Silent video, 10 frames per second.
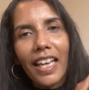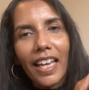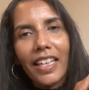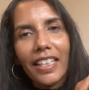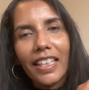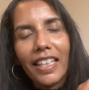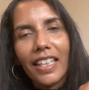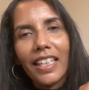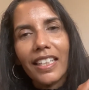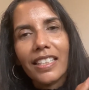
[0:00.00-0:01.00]
anything
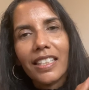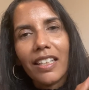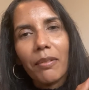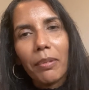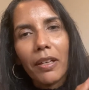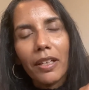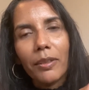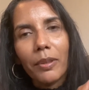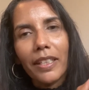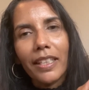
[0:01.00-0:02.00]
it's applied
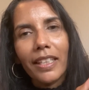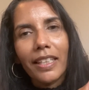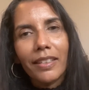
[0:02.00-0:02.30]
with.